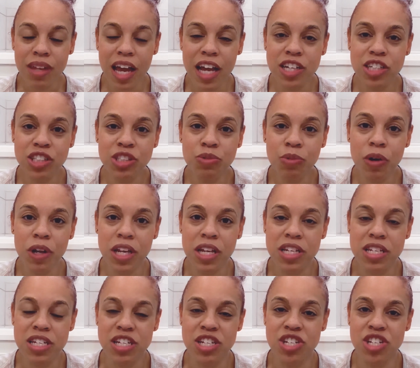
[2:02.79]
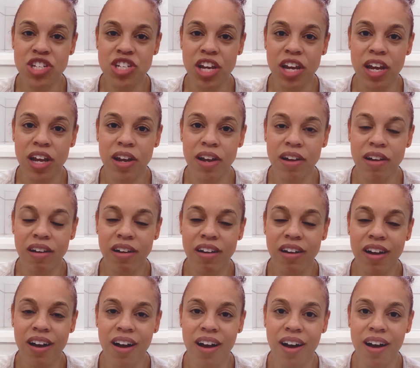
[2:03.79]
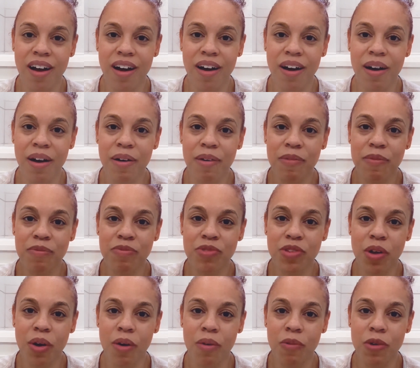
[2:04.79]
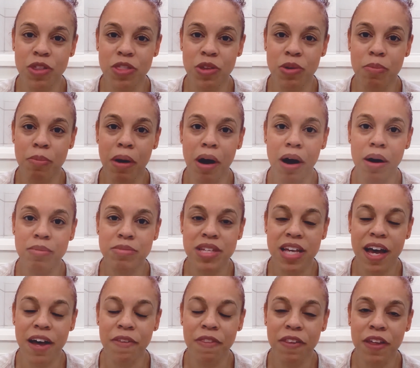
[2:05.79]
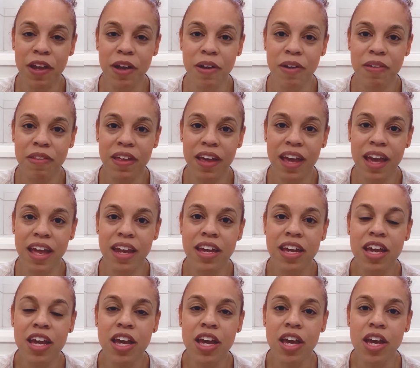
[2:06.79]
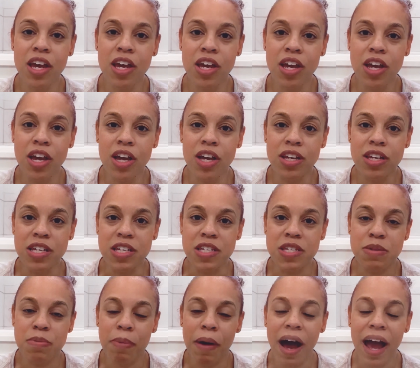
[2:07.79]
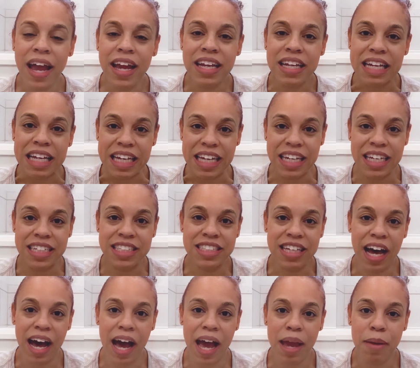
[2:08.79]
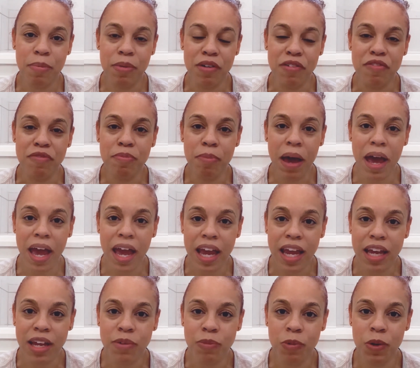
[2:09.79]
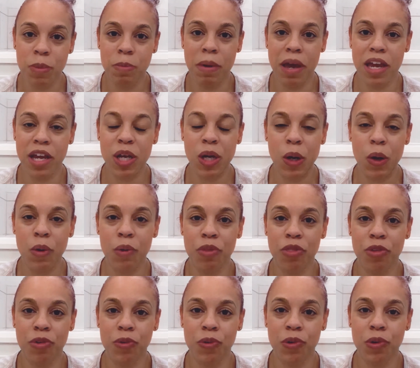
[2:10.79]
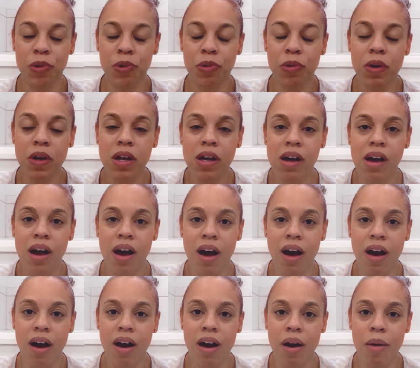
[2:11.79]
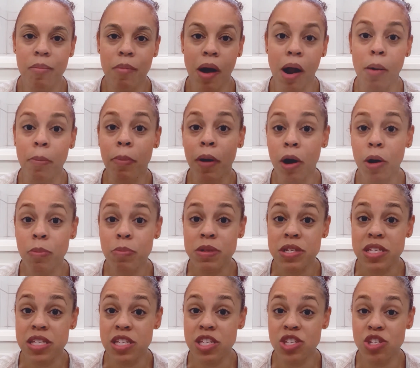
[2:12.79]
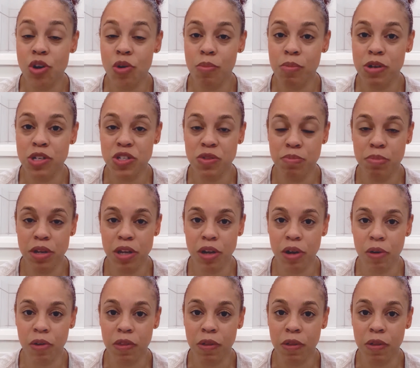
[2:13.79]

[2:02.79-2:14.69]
I just wanted to share with you moms out there that despite any type of pain we may go through, our purpose is so much bigger.